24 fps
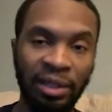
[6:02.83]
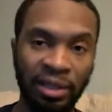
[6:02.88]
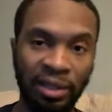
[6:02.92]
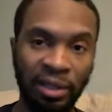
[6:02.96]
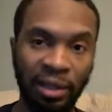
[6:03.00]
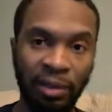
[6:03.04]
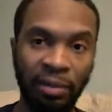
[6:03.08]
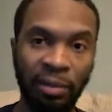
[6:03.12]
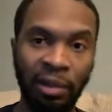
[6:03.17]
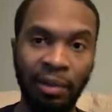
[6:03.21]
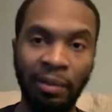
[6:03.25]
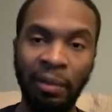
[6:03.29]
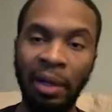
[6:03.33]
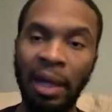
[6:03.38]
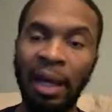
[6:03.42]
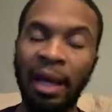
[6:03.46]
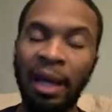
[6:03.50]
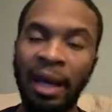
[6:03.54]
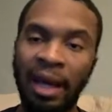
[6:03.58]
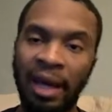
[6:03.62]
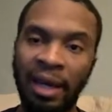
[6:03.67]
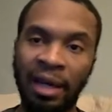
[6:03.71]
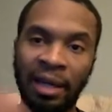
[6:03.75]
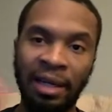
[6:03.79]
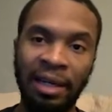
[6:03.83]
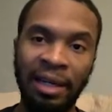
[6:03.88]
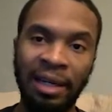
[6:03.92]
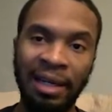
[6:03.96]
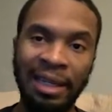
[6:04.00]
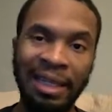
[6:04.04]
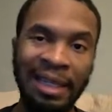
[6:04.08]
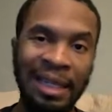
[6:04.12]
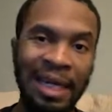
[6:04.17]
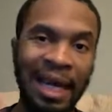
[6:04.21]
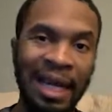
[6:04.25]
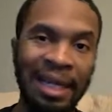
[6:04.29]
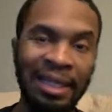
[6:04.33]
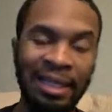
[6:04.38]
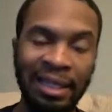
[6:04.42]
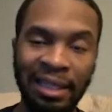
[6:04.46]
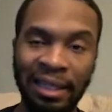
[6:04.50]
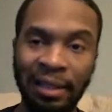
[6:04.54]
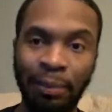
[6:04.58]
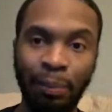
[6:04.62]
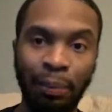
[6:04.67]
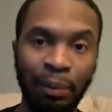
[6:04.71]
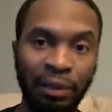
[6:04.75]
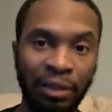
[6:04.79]
to the rim and
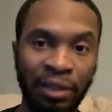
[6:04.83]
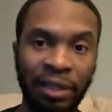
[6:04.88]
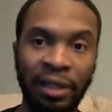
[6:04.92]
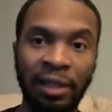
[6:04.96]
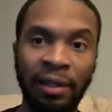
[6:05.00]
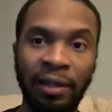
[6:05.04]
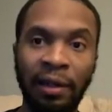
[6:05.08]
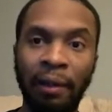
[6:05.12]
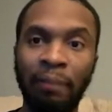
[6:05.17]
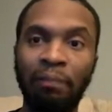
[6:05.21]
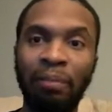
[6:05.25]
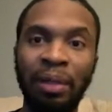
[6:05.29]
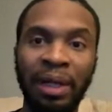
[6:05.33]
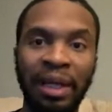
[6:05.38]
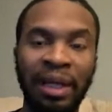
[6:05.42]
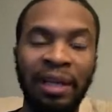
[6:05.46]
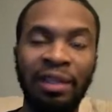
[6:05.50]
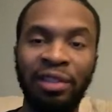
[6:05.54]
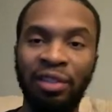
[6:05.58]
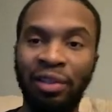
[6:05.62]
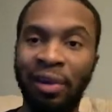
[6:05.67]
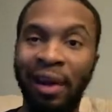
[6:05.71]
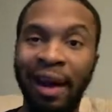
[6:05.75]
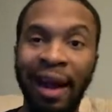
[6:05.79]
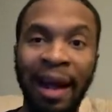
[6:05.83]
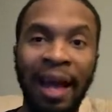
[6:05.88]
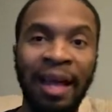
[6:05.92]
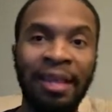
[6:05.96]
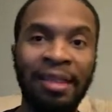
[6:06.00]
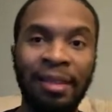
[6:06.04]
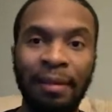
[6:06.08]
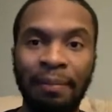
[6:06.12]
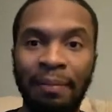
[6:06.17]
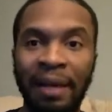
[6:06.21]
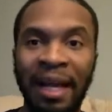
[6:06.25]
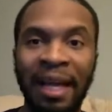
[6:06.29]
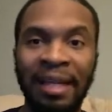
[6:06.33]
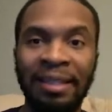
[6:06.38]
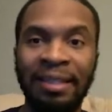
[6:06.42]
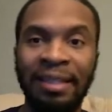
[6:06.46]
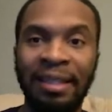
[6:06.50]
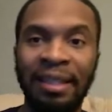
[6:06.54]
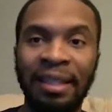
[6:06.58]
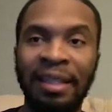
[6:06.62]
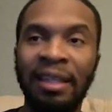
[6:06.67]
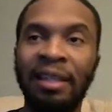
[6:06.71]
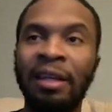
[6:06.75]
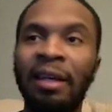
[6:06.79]
90% of their buckets are at the
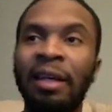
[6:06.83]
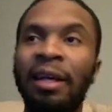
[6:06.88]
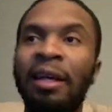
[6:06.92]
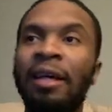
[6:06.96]
basket.